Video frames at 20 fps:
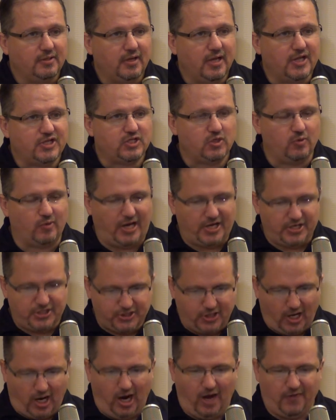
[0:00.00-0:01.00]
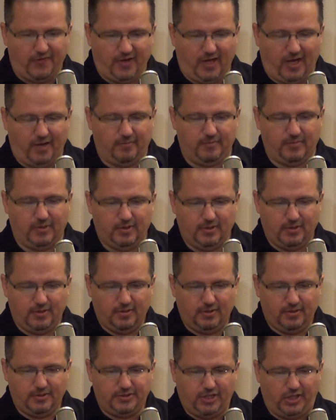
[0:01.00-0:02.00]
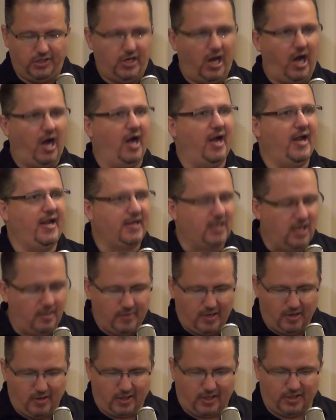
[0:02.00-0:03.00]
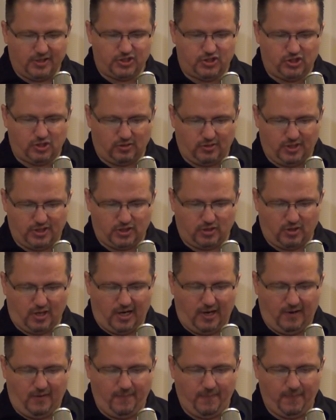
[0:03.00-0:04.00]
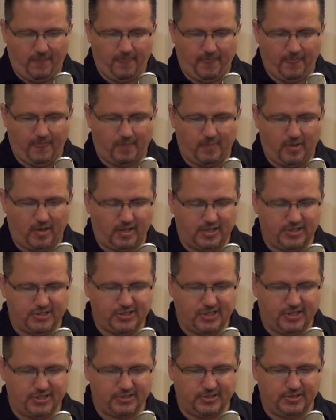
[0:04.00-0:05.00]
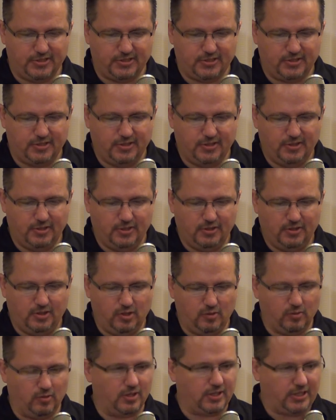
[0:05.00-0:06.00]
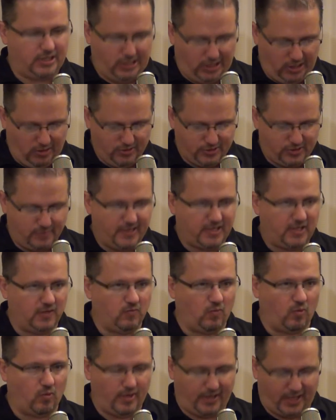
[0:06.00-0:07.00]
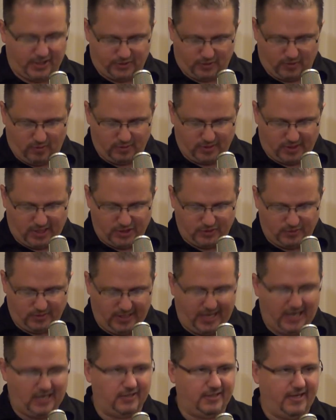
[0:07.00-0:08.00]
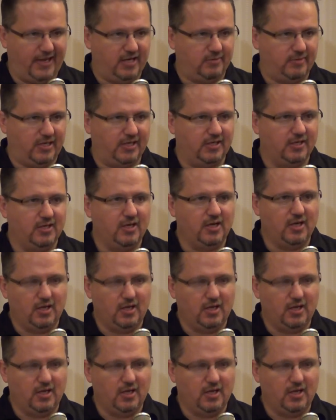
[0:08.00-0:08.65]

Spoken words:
And so when I saw them denying Americans jury trial, American citizens, who were accused of making war against their own country and aiding the enemy,